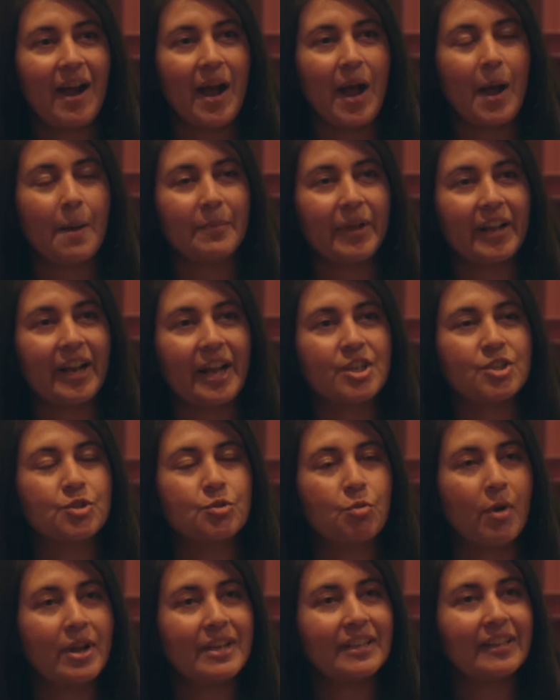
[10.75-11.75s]
And I
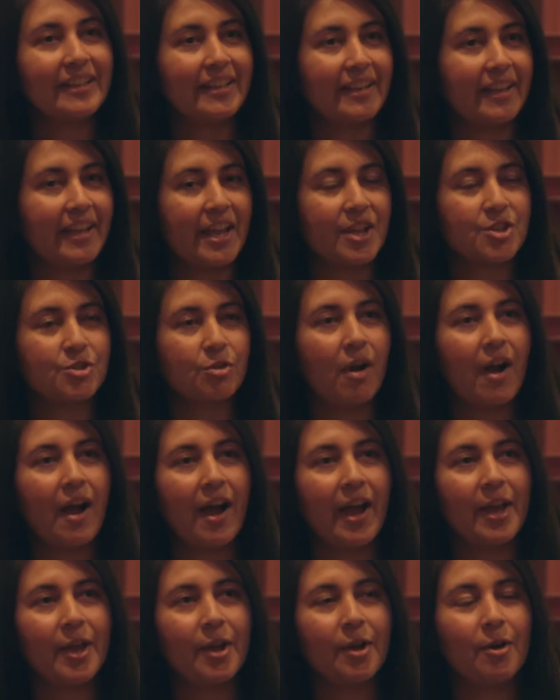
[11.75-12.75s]
joined LeadingAge
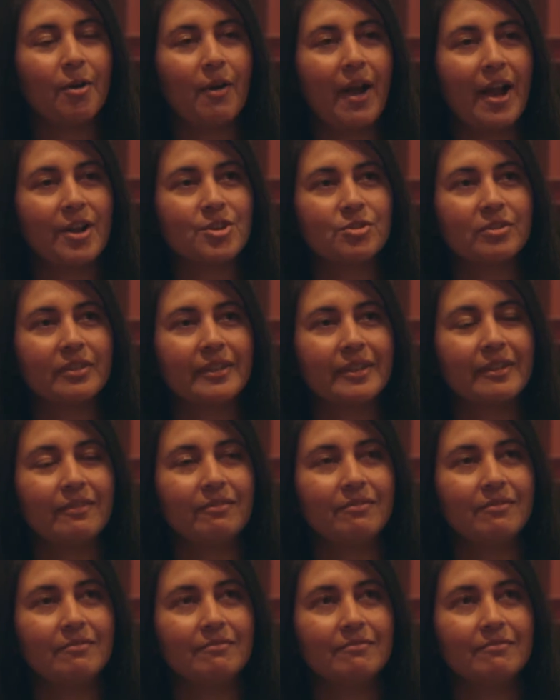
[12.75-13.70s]
Ohio actually